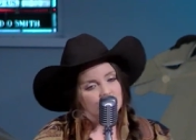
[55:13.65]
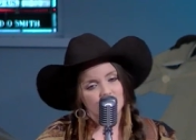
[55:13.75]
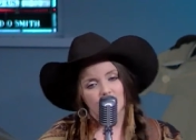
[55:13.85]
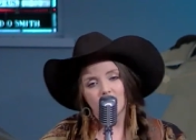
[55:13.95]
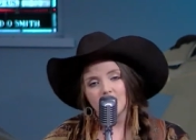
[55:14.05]

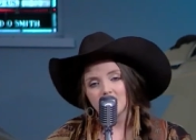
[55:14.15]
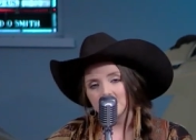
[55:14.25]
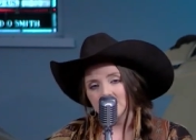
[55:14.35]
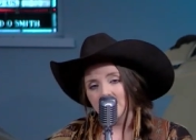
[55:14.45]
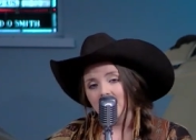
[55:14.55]
to the
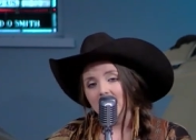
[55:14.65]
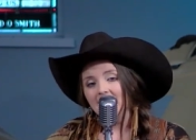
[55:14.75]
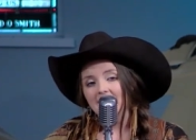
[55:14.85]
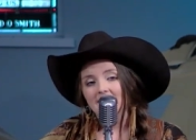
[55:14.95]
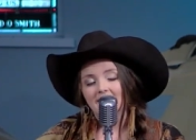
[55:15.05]

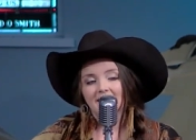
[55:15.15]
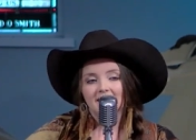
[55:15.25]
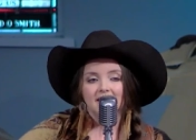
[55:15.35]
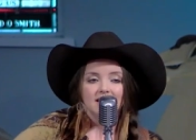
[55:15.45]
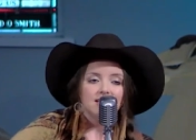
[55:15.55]

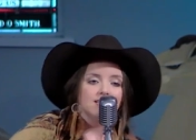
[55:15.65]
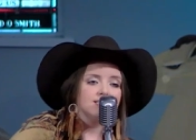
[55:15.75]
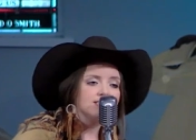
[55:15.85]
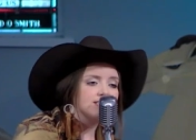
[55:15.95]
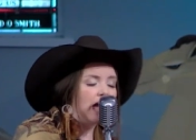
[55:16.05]

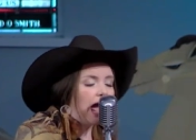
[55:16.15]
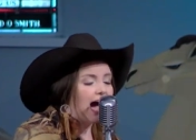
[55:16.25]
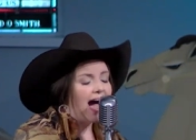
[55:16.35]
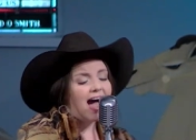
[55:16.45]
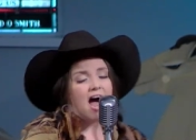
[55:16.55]
place
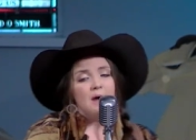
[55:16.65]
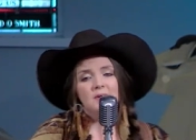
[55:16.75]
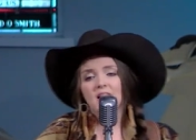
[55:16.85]
I